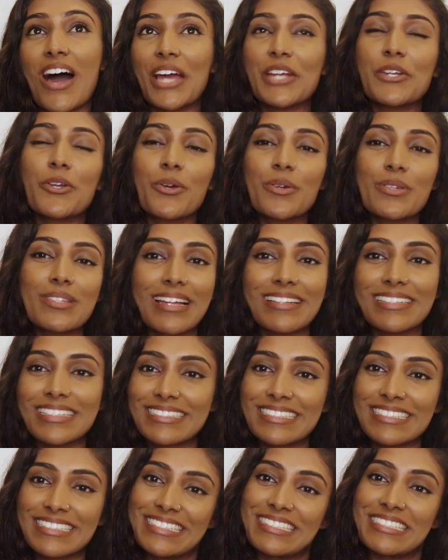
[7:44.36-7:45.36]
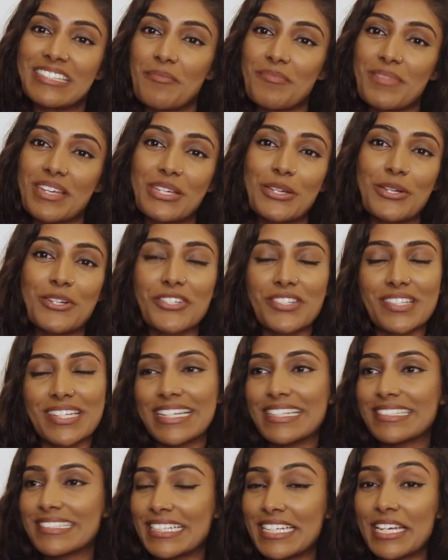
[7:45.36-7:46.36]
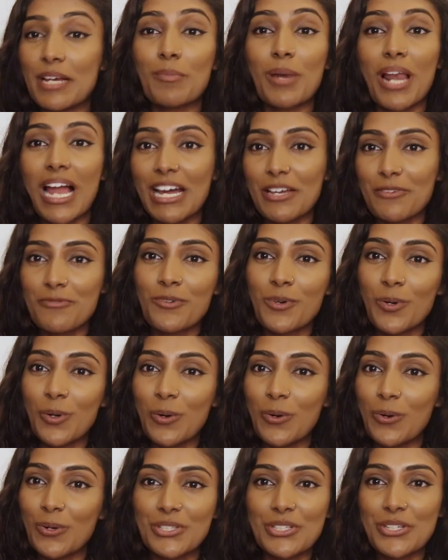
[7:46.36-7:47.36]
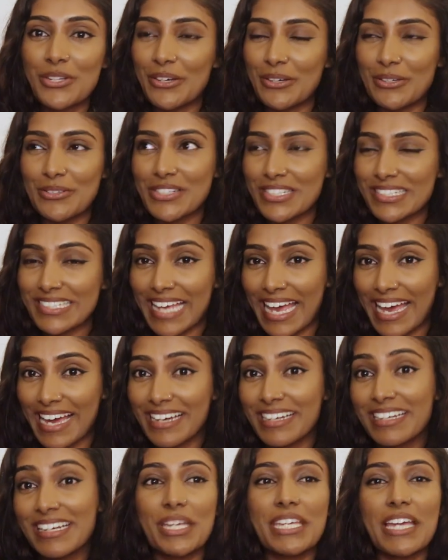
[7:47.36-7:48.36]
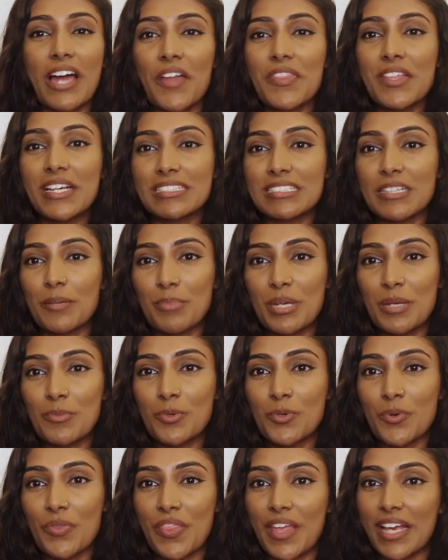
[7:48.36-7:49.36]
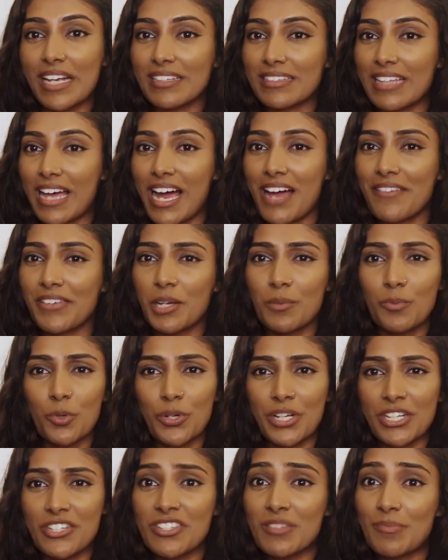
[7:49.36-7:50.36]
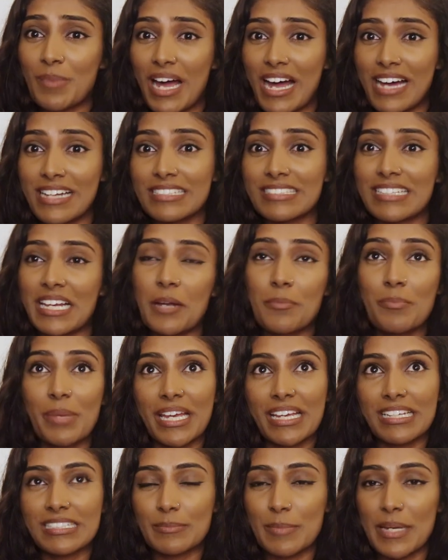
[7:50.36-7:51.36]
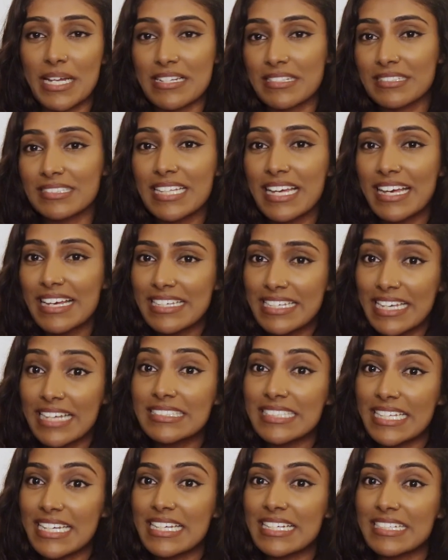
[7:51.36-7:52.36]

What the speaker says: I know that this isn't something you can just easily apply for, or, you know, just get. But yeah, I think some people think that having a mortgage is bad. It's like a big expense. Yes, it